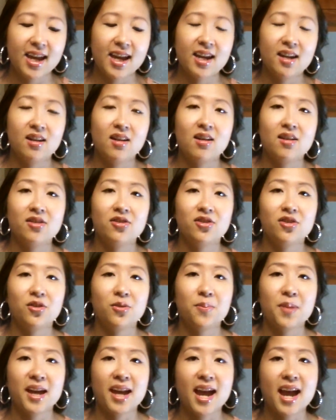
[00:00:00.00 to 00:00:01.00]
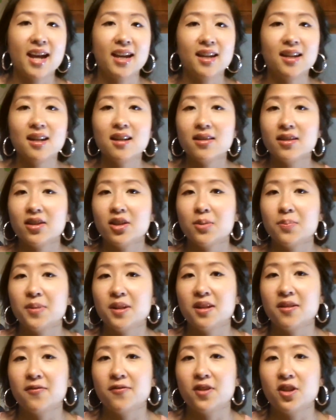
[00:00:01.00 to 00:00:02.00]
And also by adding a little
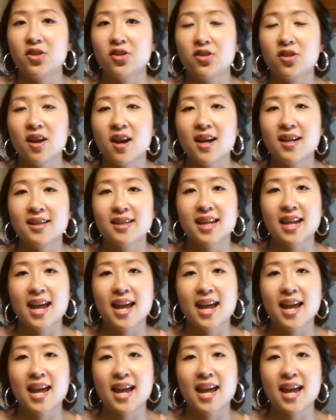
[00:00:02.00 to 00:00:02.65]
bit of fish sauce,